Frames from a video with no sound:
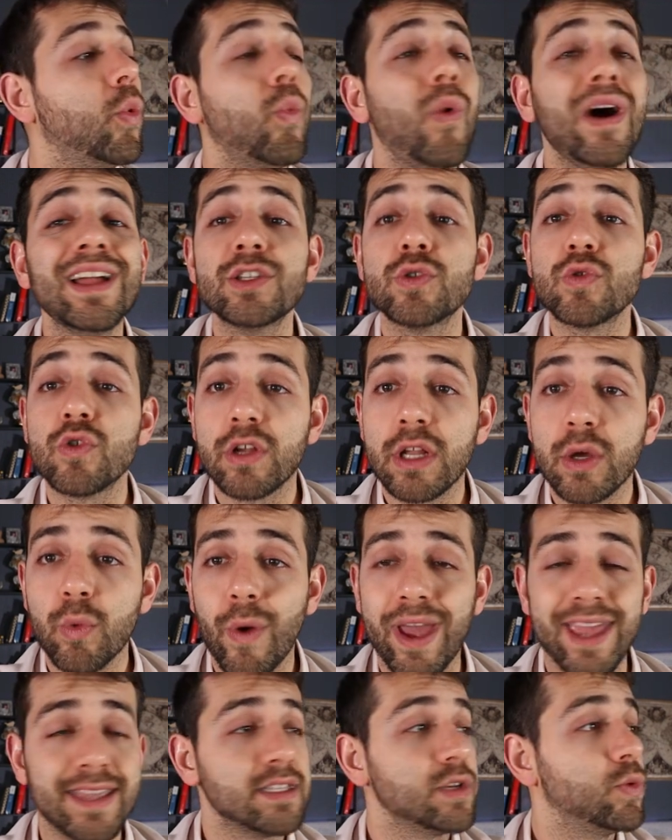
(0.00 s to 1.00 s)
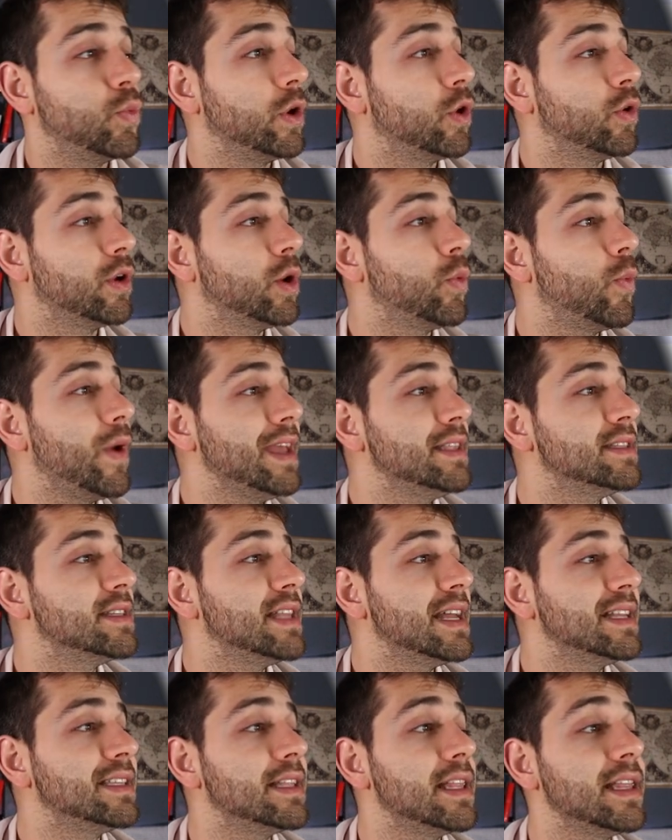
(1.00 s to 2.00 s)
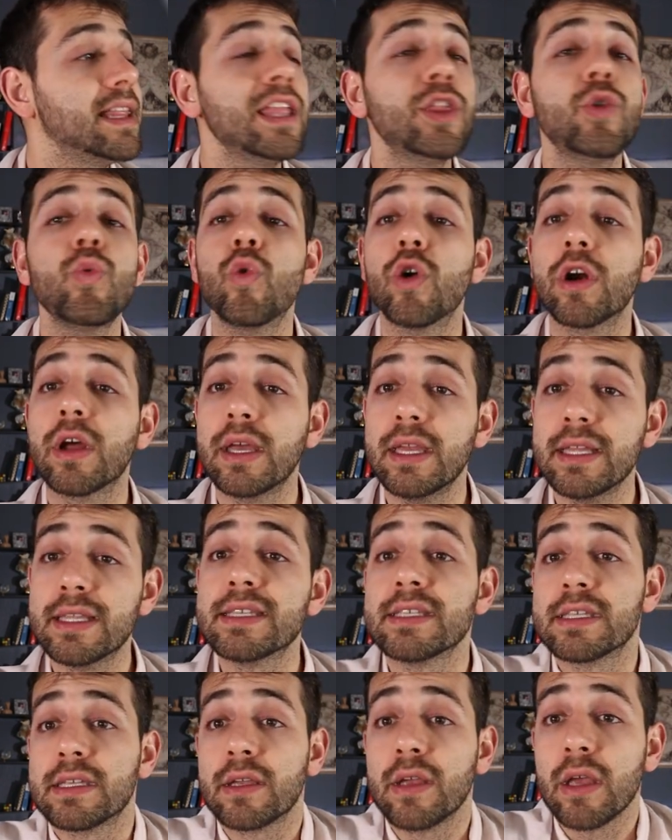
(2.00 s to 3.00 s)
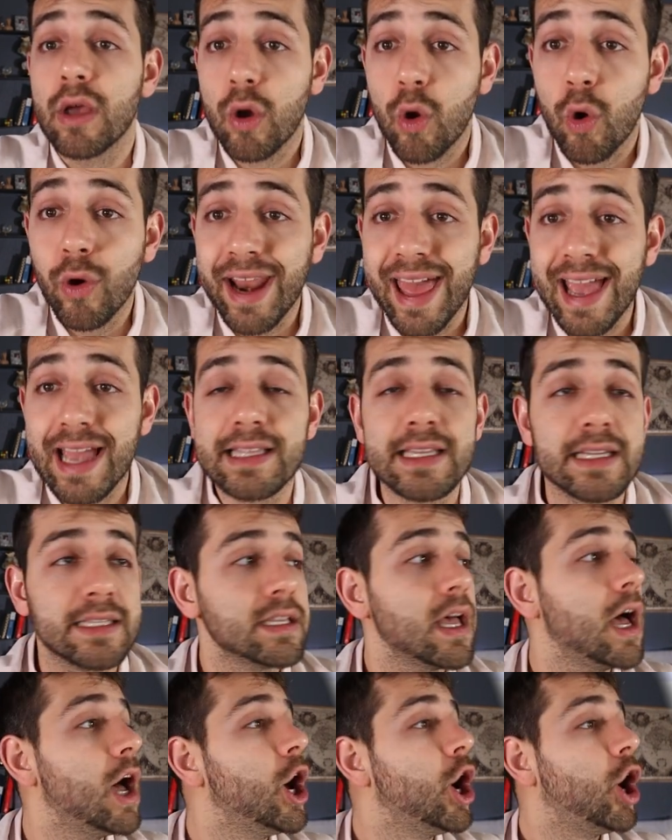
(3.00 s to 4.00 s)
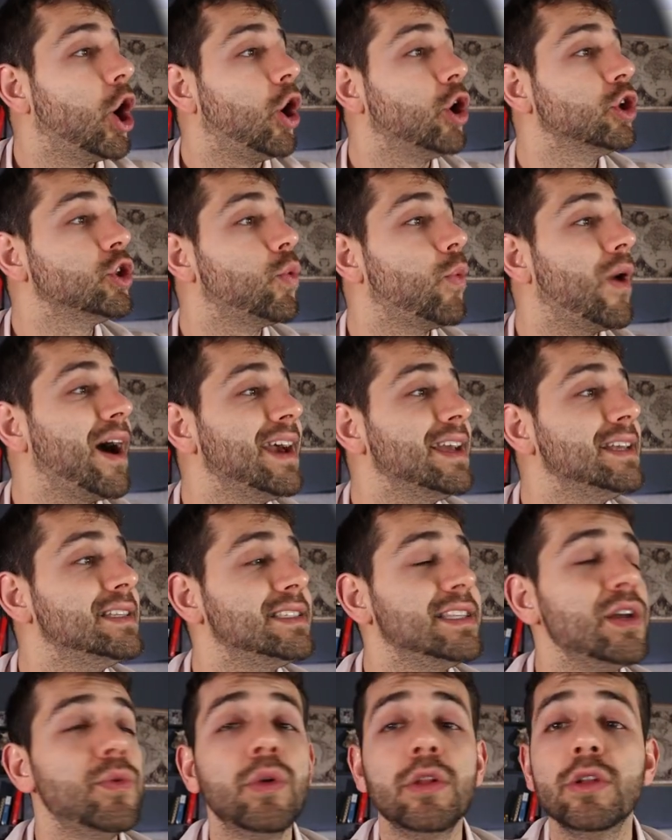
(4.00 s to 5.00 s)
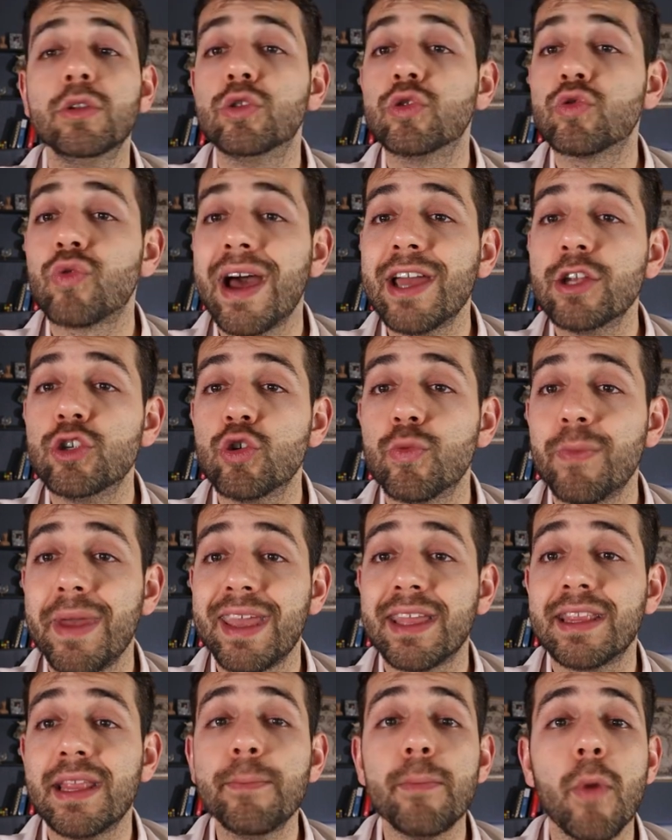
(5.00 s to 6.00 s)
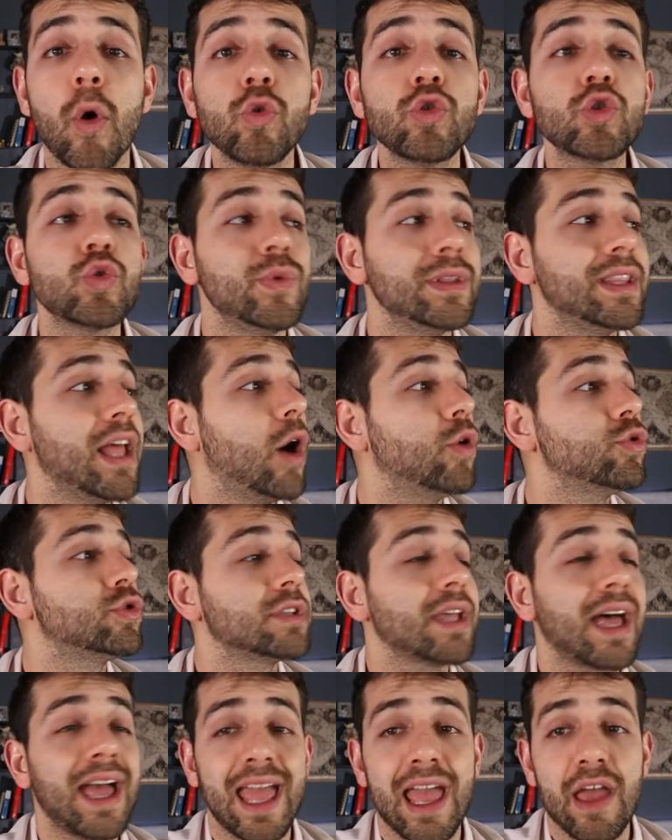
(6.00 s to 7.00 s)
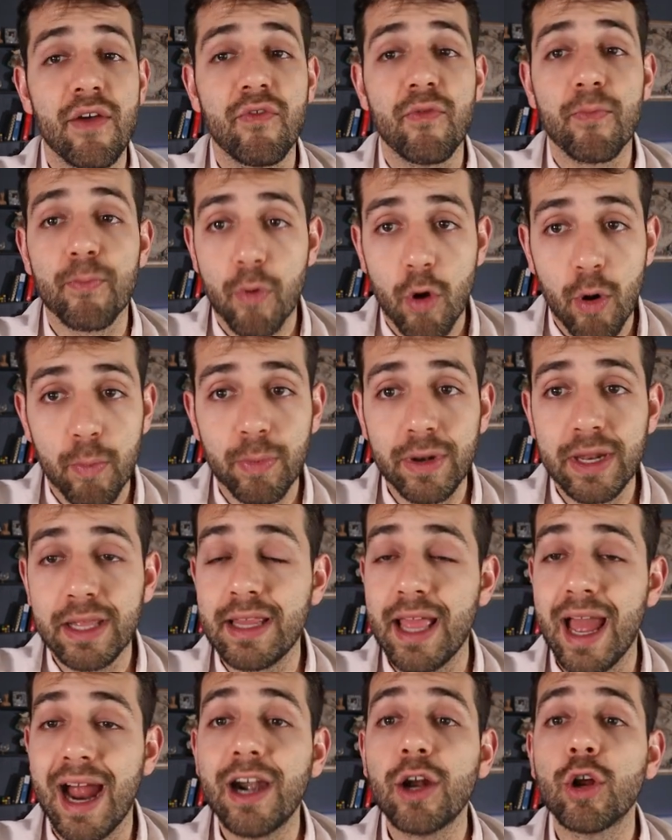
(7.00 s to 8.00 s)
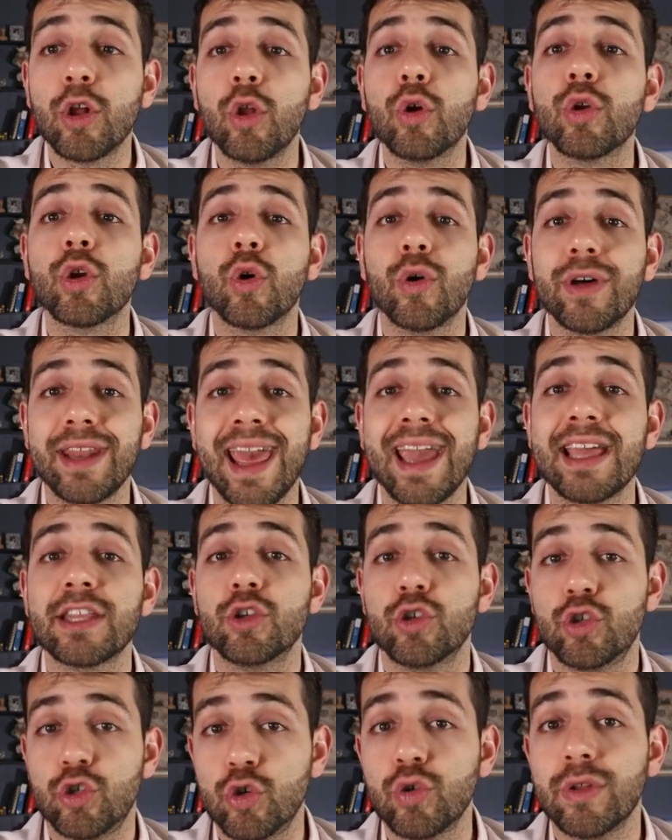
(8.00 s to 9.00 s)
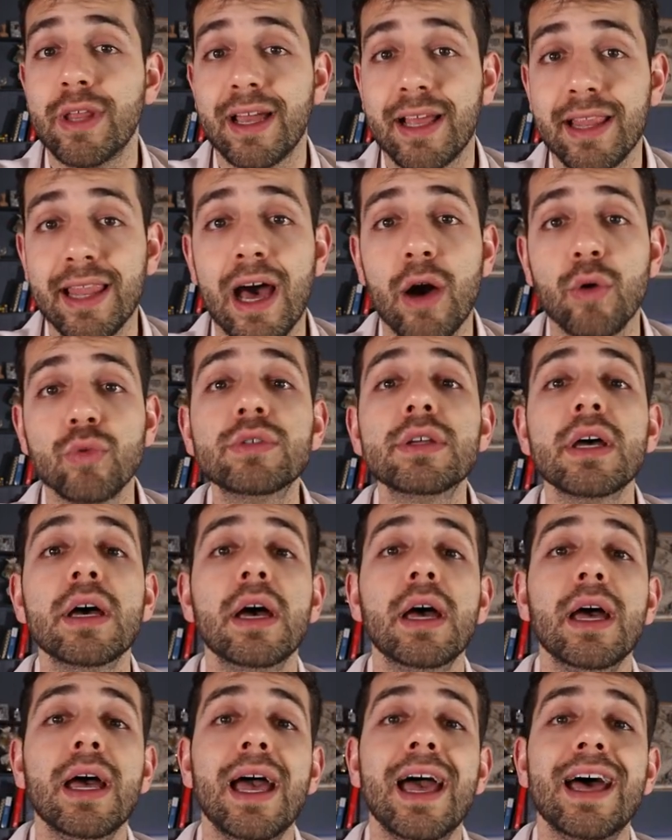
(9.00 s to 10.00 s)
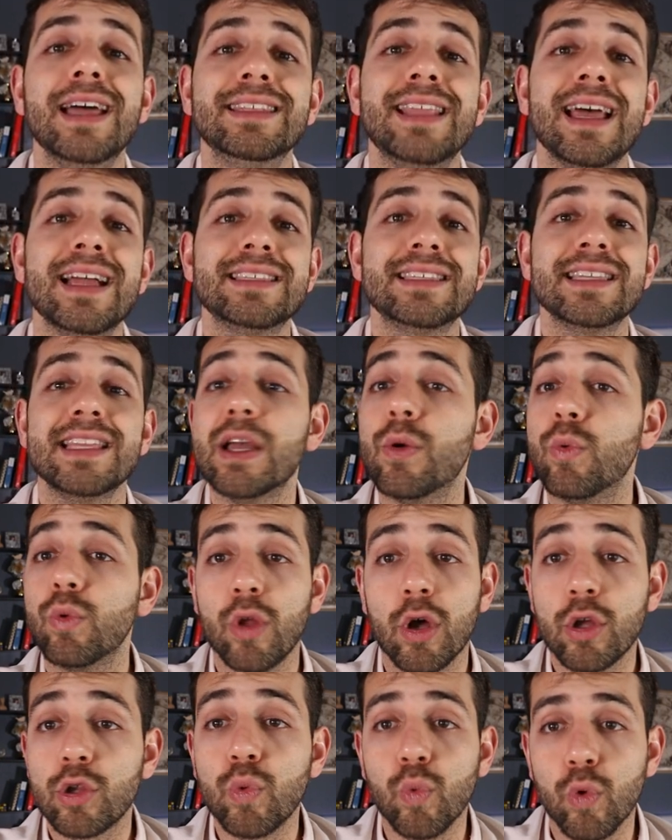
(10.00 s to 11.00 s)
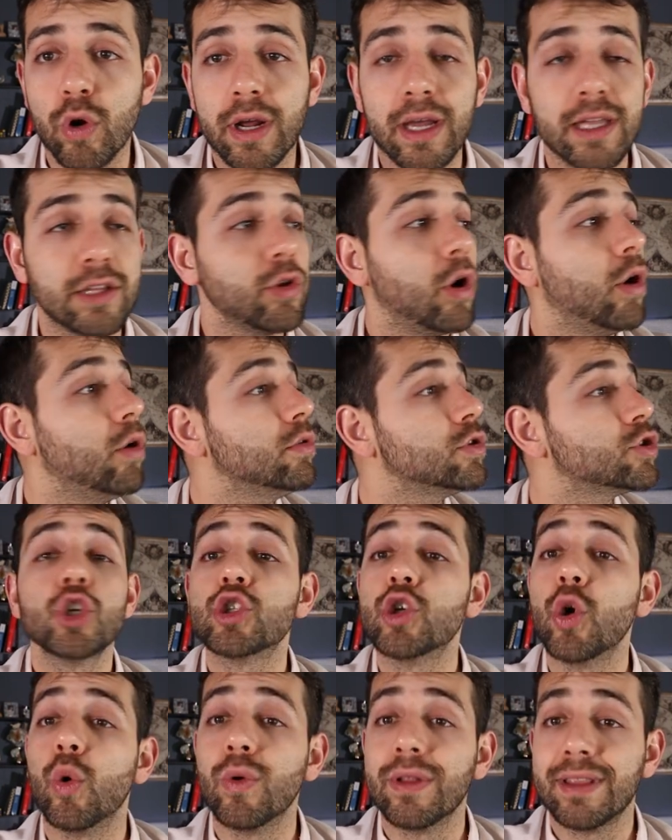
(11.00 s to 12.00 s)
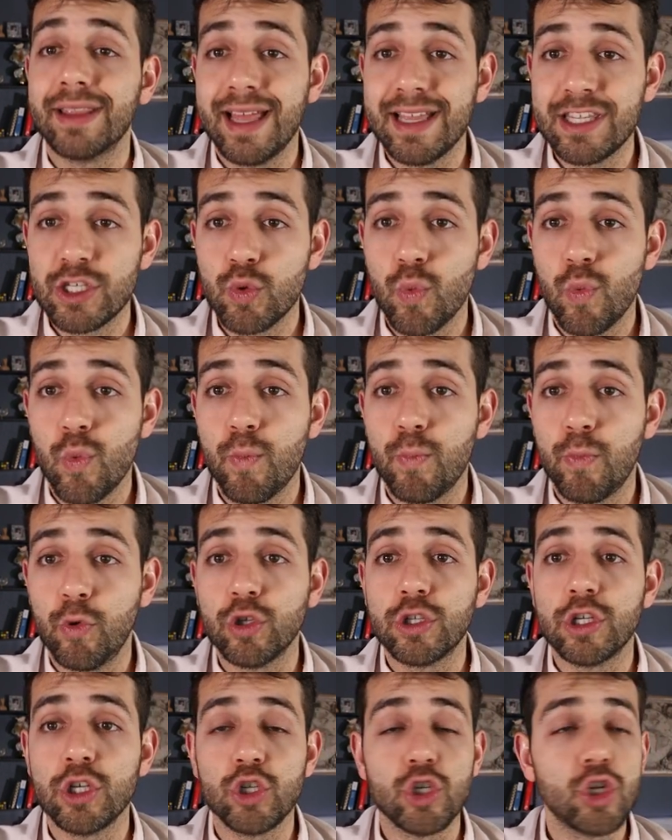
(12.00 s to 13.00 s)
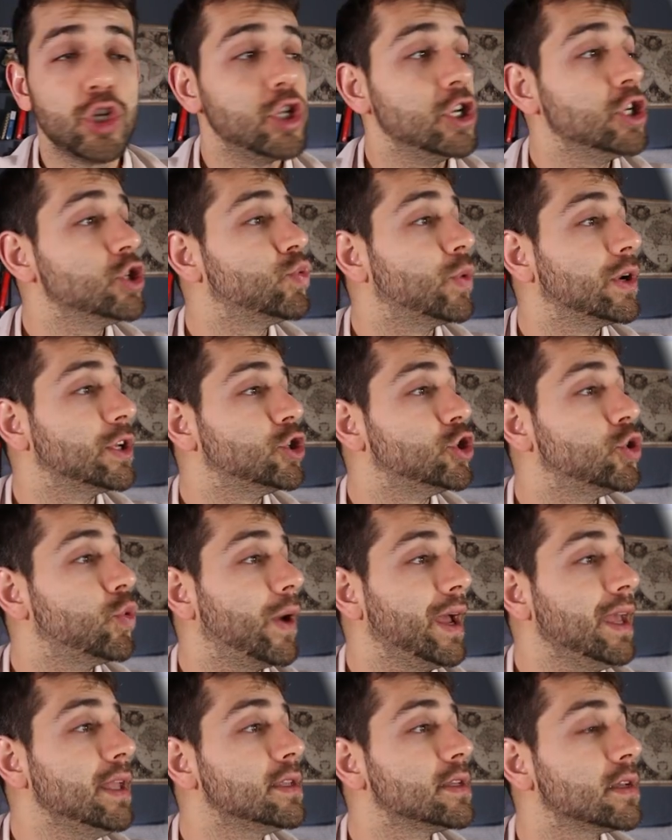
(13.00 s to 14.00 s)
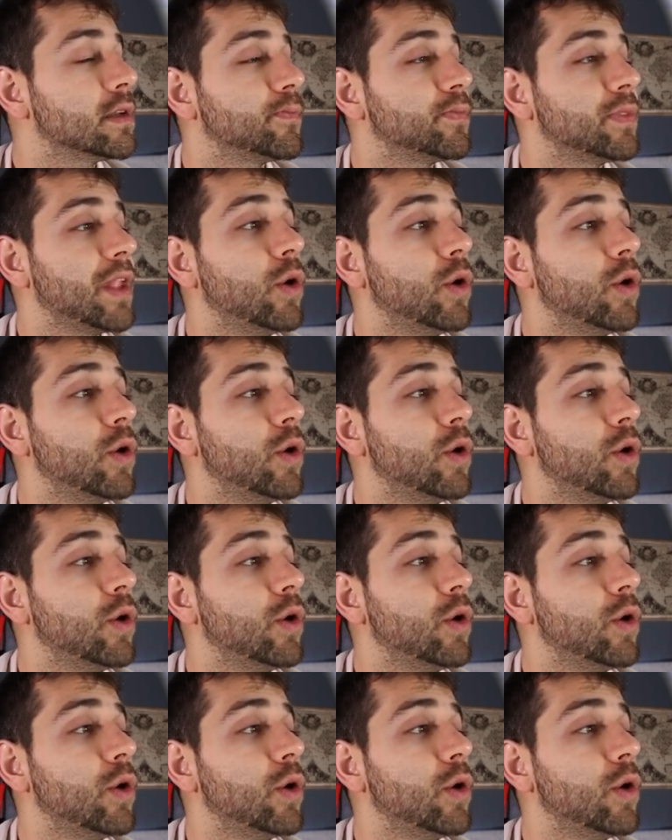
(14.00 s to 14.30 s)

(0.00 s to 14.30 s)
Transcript: What you're gonna wait? We're gonna wait that the network is connected. Otherwise, they will try to make the mount without have properly the rclone connect to the cloud, and that they will not work at all. So let's put this one to wait.